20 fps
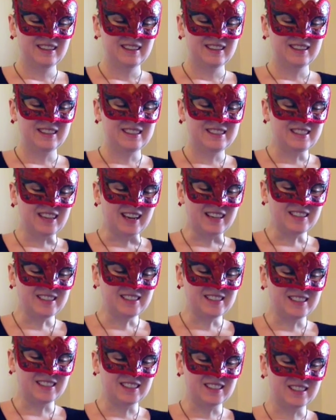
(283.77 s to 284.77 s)
the
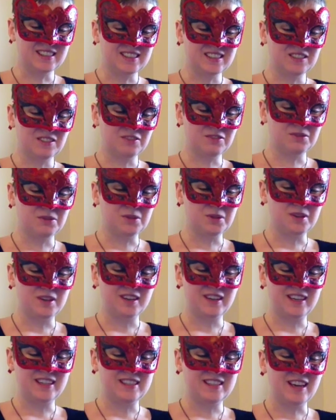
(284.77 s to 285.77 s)
genesis
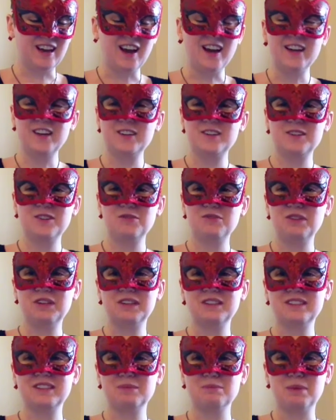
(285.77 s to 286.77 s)
for entire new
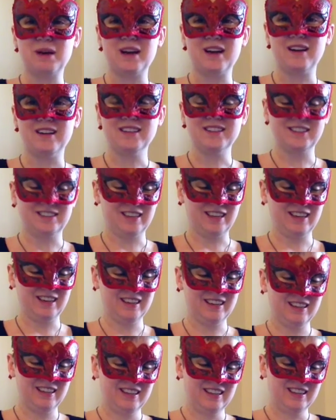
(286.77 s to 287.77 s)
fields in biology.
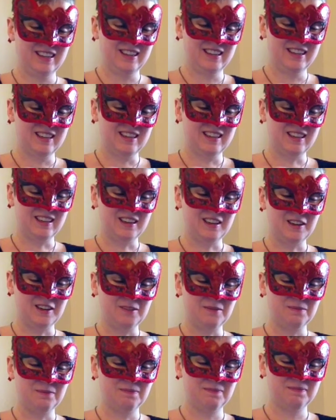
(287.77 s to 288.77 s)

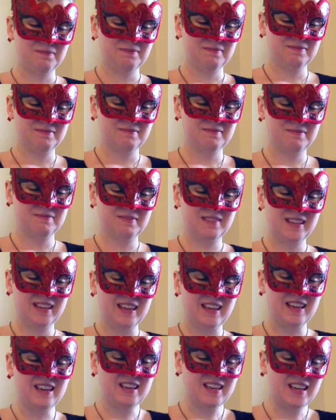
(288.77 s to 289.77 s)

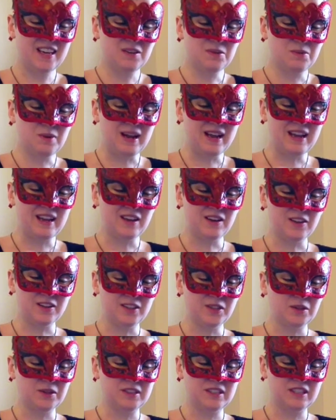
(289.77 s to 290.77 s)
In a way, On
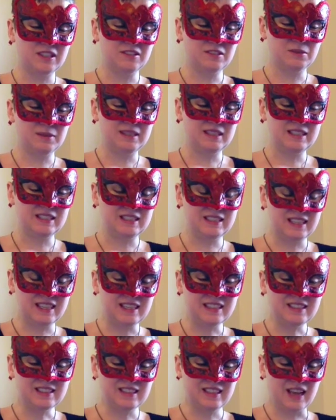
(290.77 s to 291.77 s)
the Origin of Species
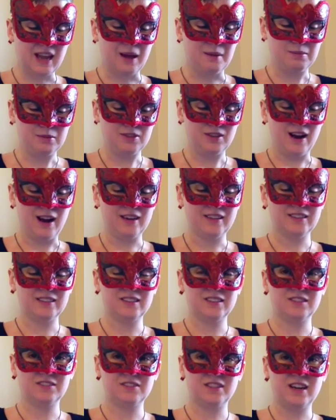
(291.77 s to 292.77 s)
is the abstract
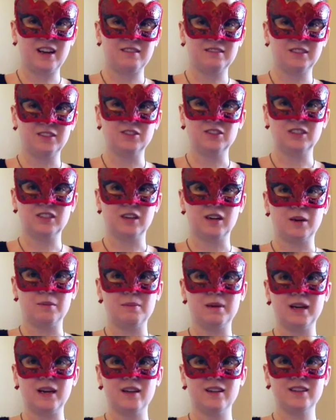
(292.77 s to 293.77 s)
for evolutionary
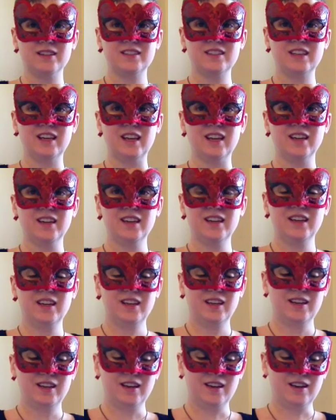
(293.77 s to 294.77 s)
biology.
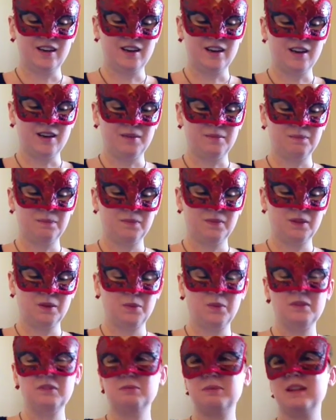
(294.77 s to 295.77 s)

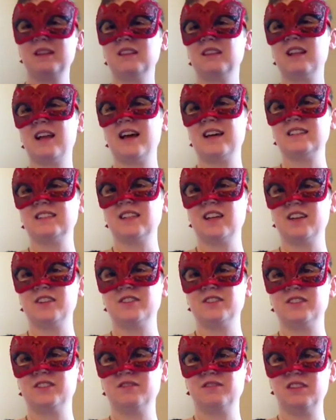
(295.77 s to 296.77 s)
We spent the last
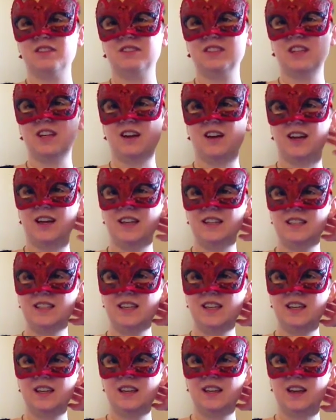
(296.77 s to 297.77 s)
150